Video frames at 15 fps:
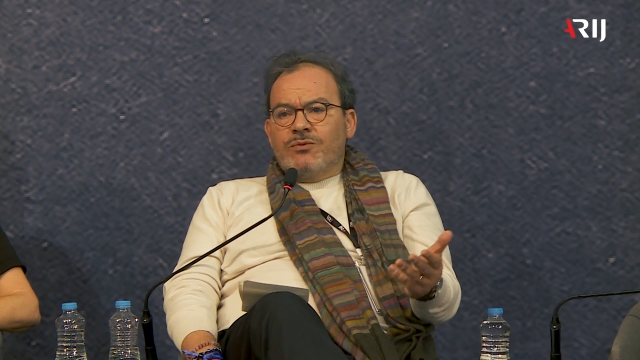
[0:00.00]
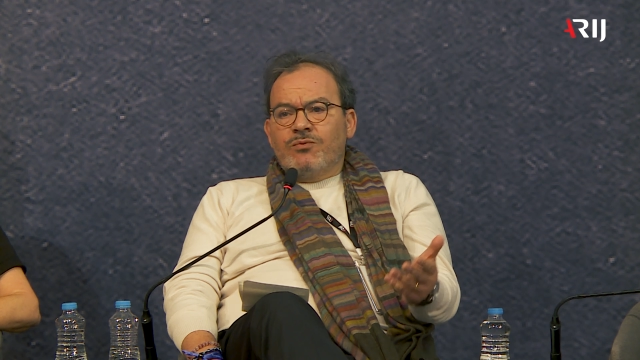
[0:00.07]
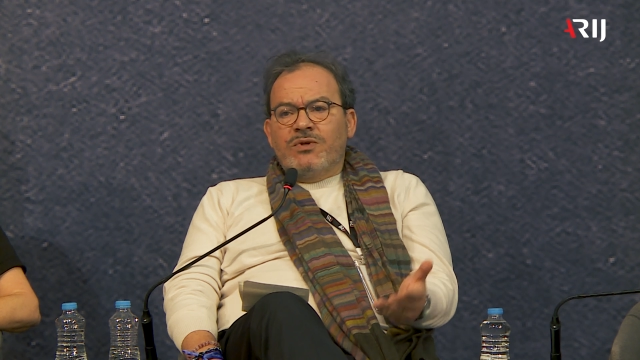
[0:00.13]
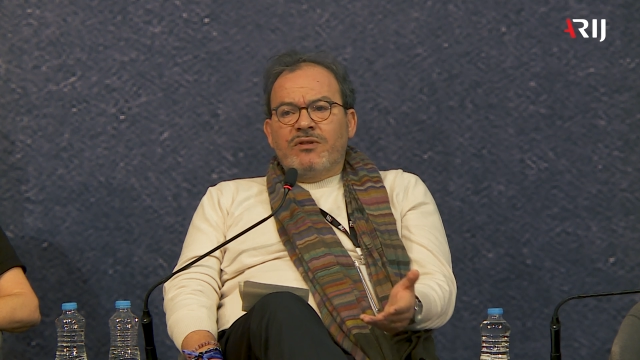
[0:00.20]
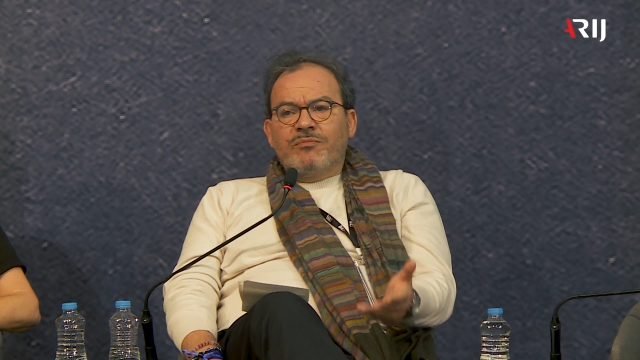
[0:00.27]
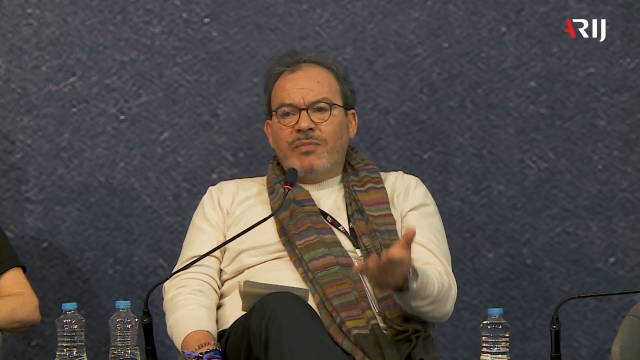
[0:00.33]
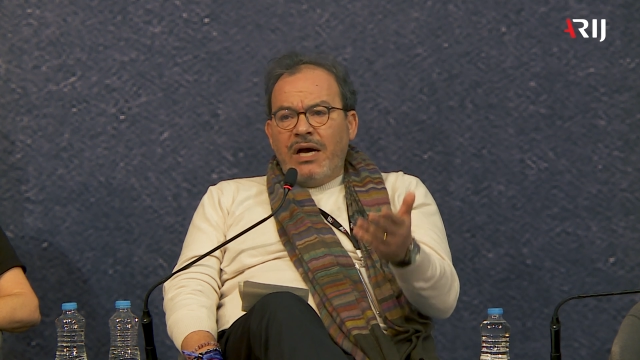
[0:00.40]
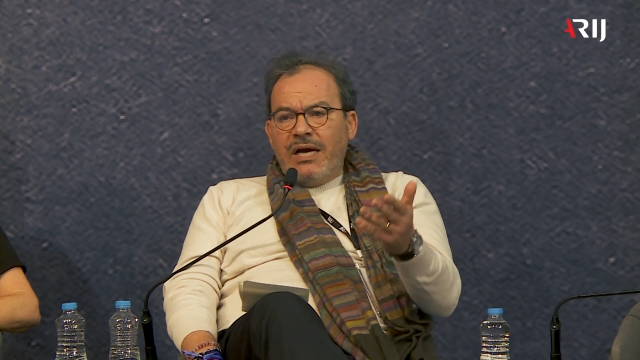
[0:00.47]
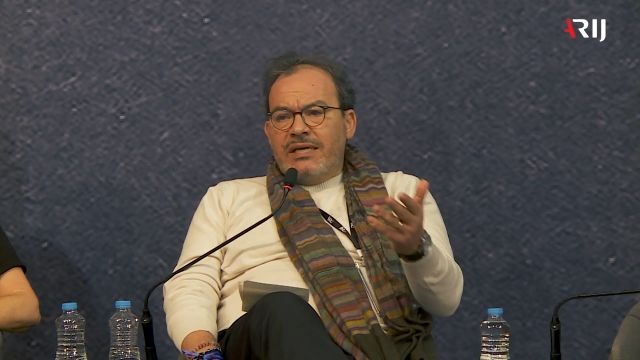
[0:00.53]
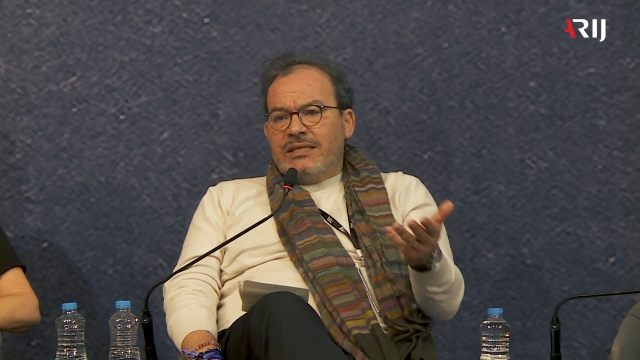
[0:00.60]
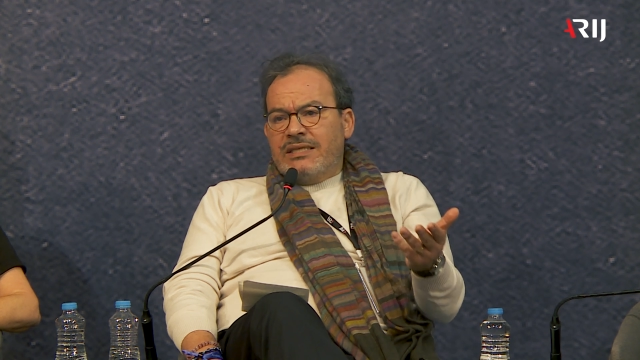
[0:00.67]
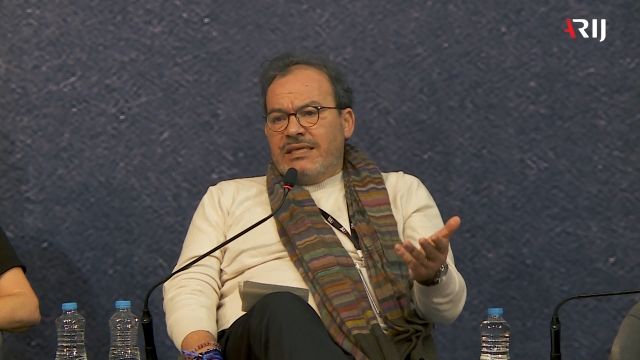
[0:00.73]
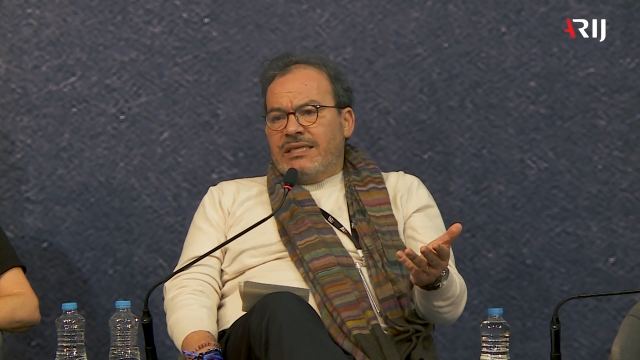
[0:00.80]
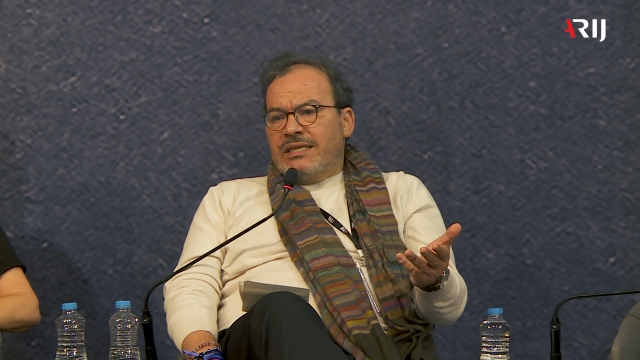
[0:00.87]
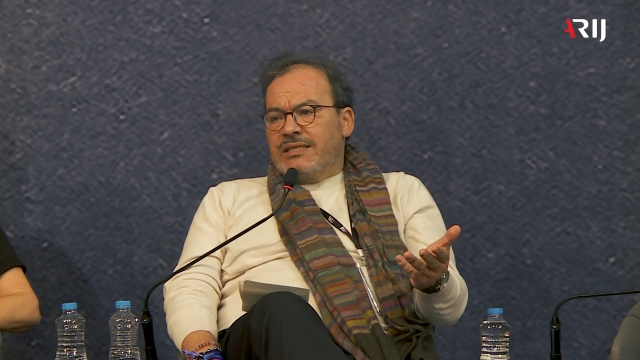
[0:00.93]
with
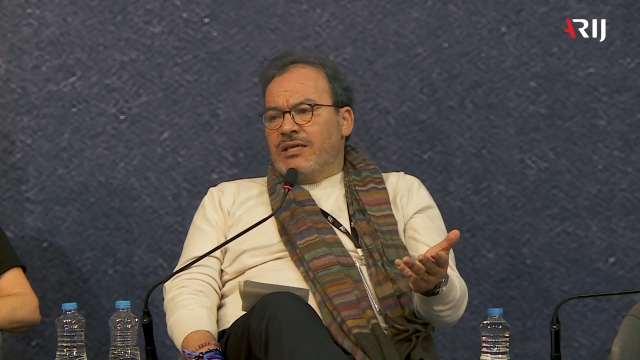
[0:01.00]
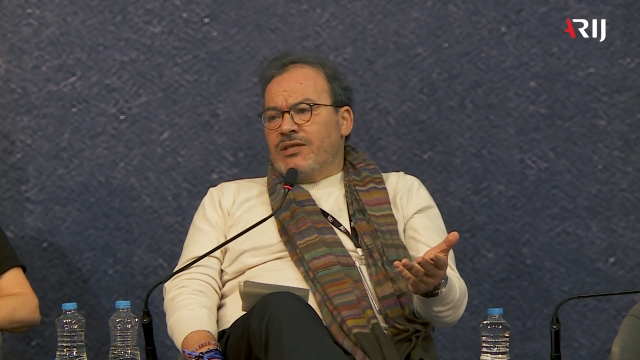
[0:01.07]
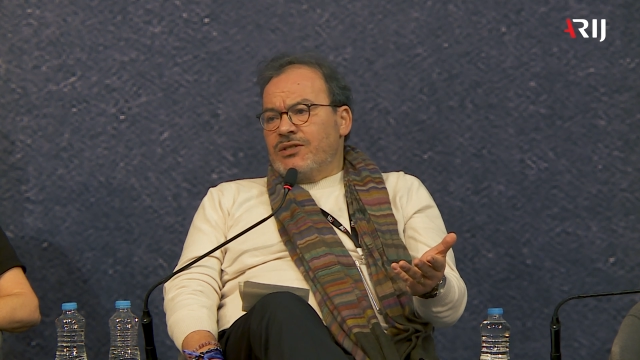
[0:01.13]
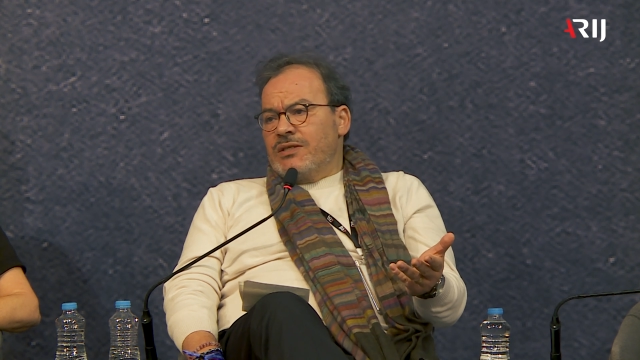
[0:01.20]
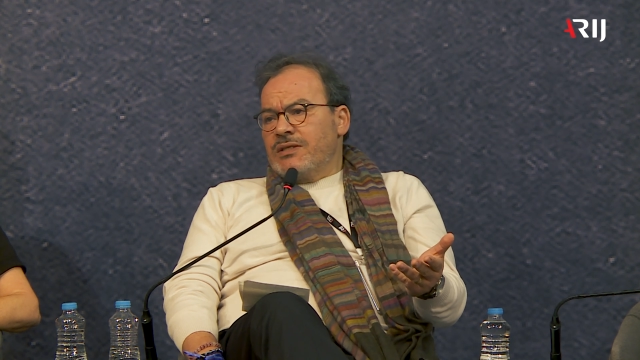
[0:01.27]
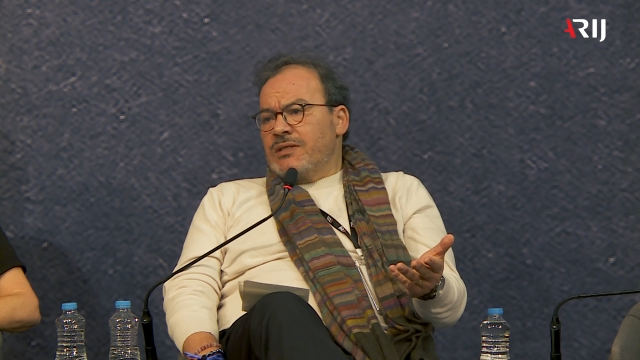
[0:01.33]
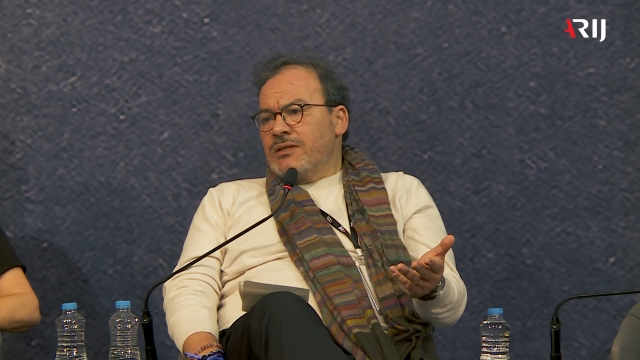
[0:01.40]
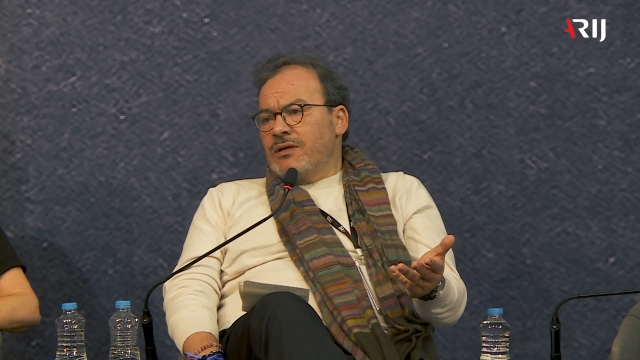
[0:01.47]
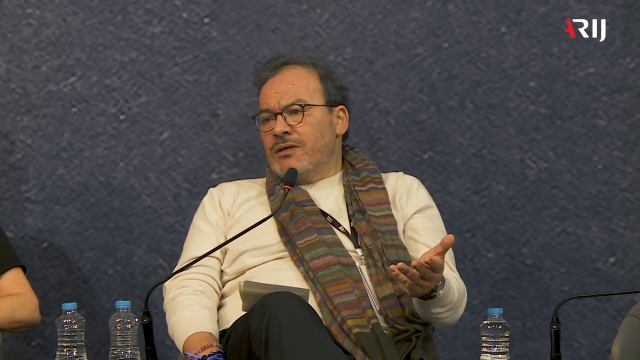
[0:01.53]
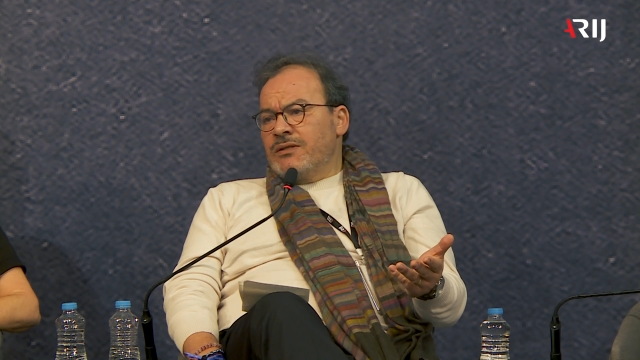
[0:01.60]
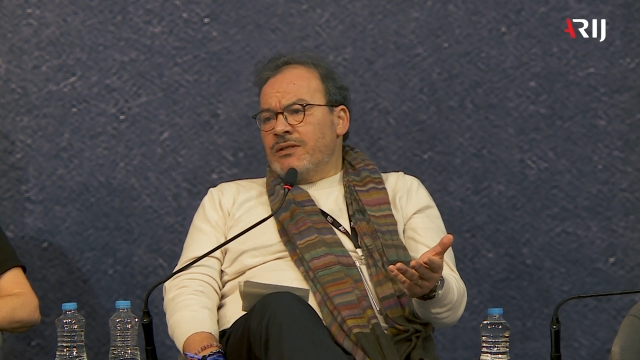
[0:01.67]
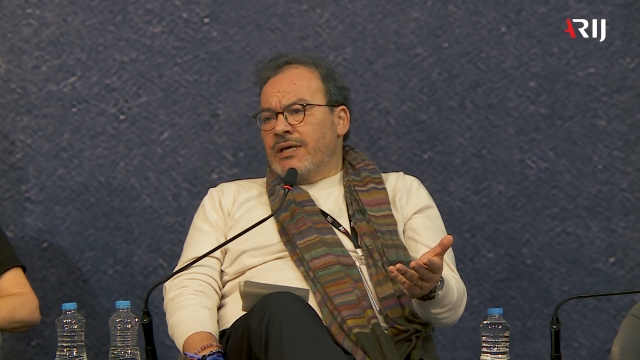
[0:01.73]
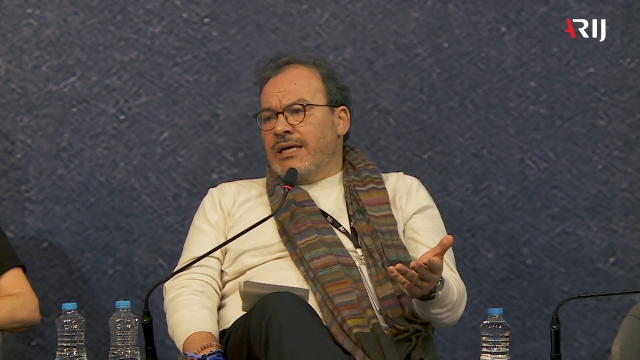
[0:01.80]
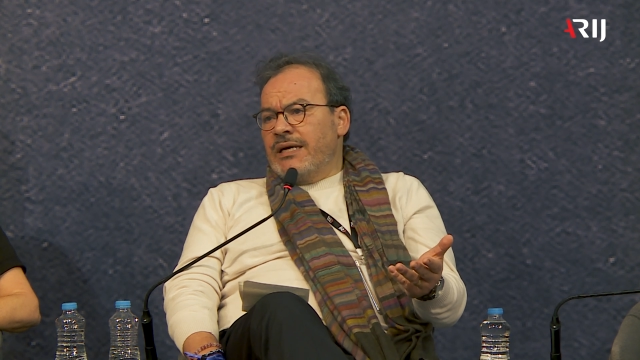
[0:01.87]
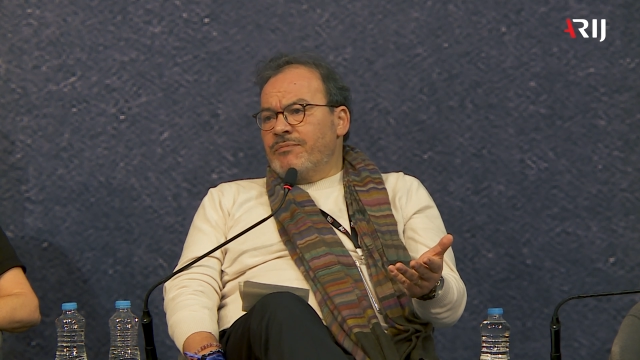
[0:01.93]
binding decisions on
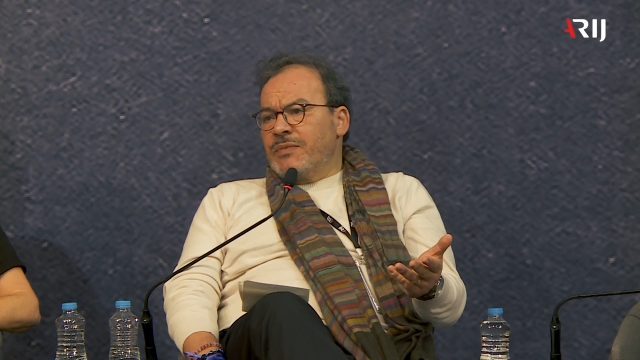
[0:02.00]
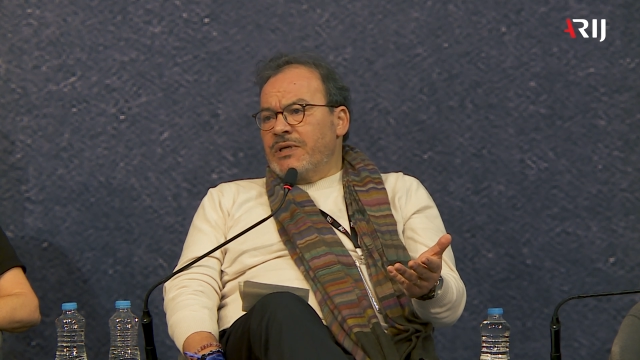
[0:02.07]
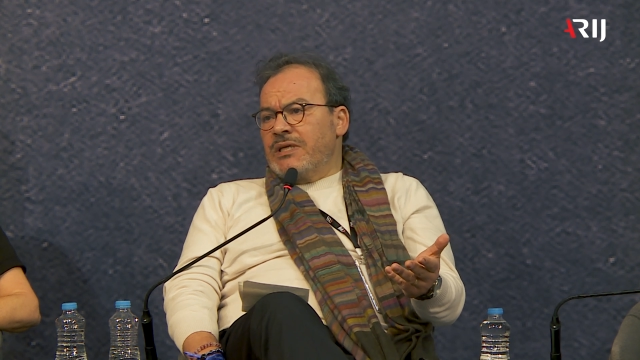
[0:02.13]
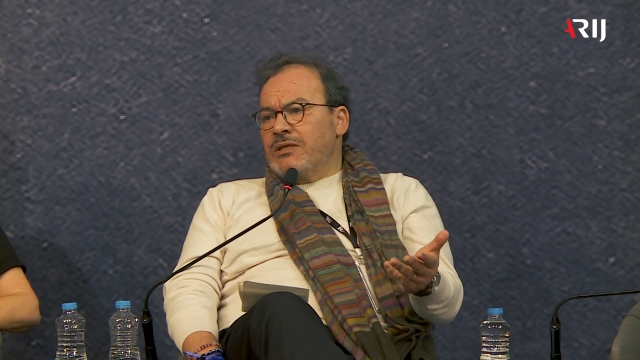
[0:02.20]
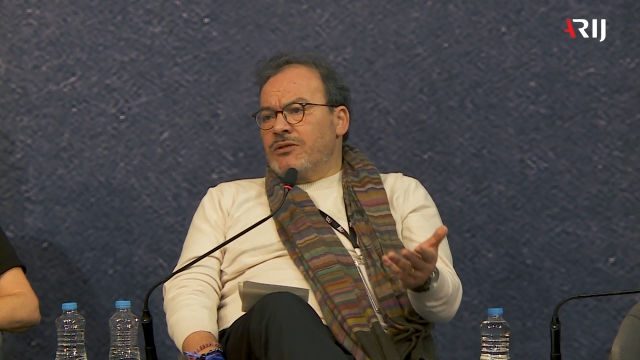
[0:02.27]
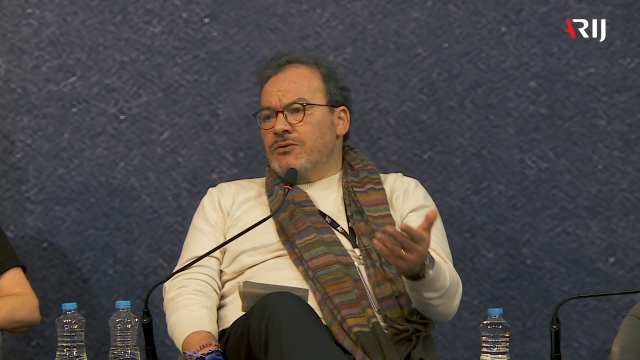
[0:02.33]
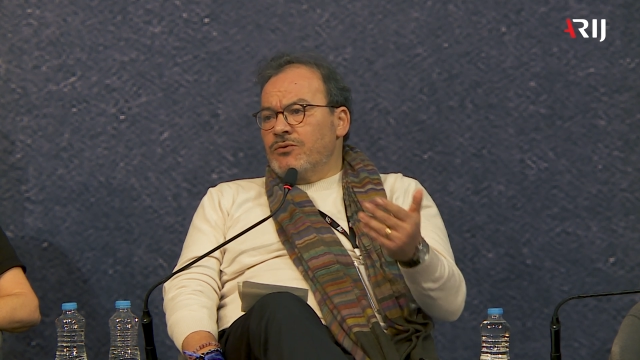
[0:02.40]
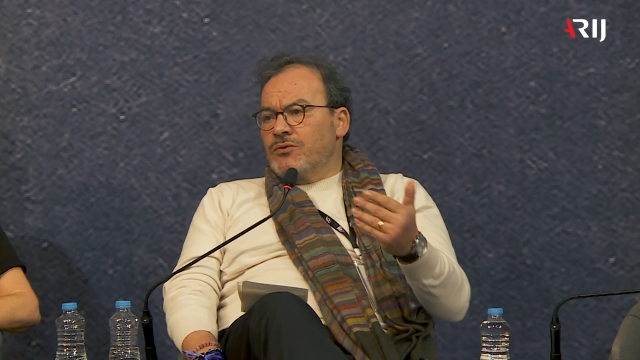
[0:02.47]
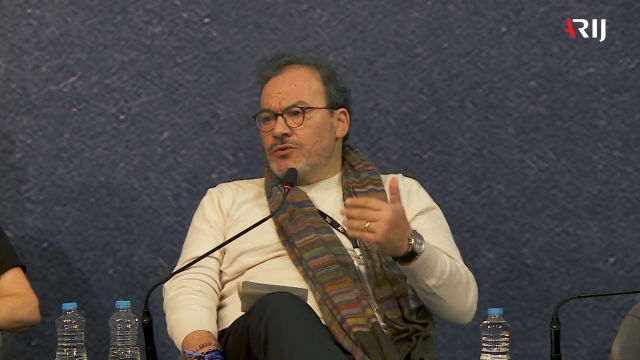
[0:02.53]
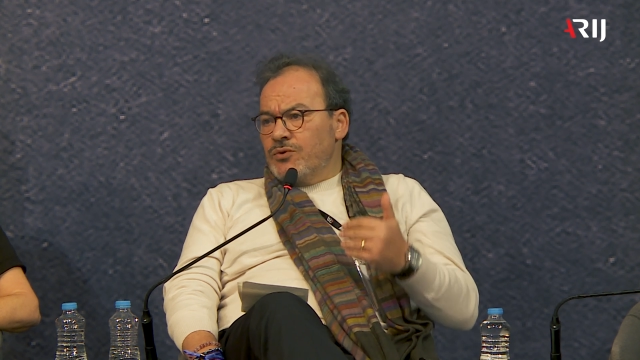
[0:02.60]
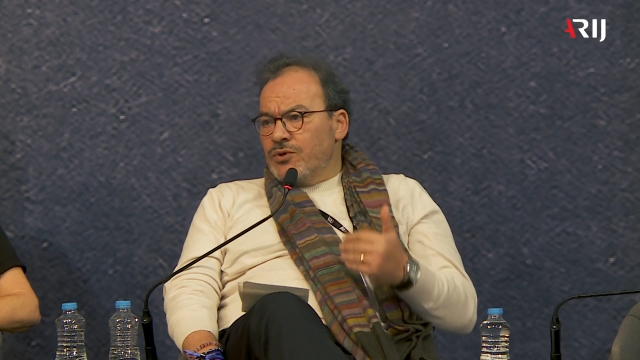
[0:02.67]
the company to